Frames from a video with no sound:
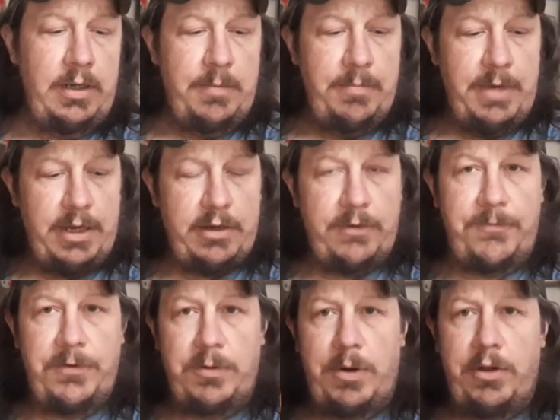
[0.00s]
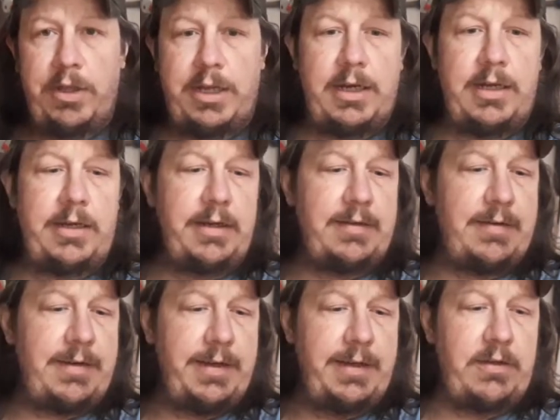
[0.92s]
not going to film all the cutting. It's a
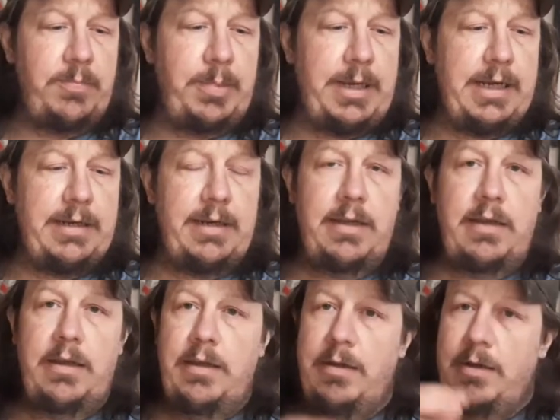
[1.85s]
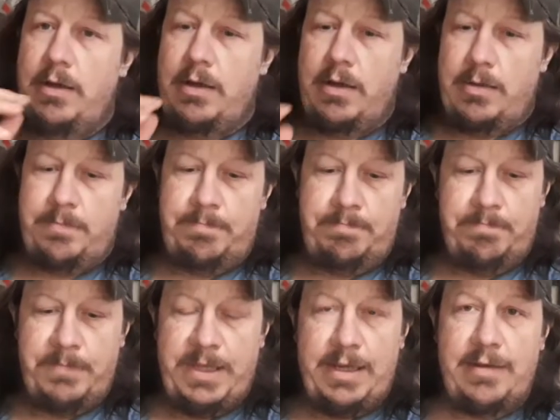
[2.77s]
tight spot.
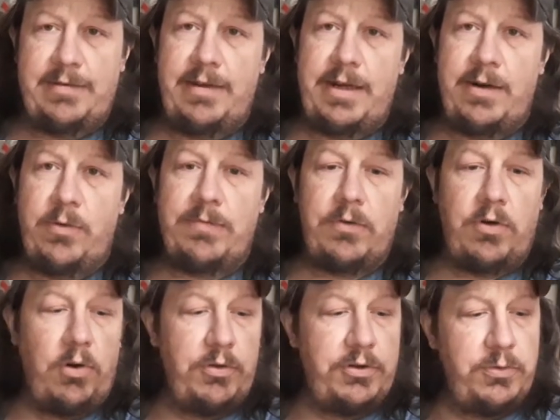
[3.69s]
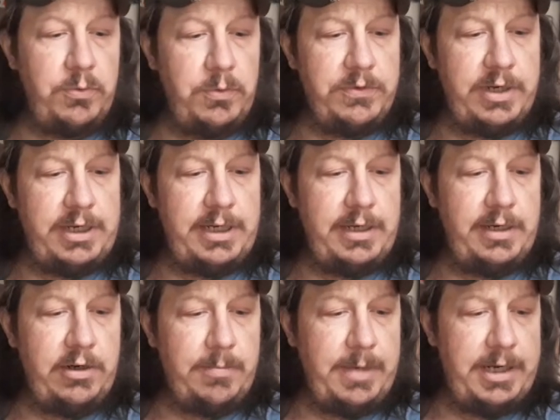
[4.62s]
Like I said, I don't have all the tools I need
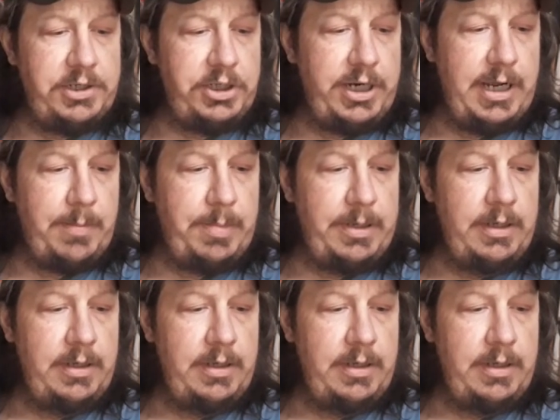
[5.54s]
here in my shop.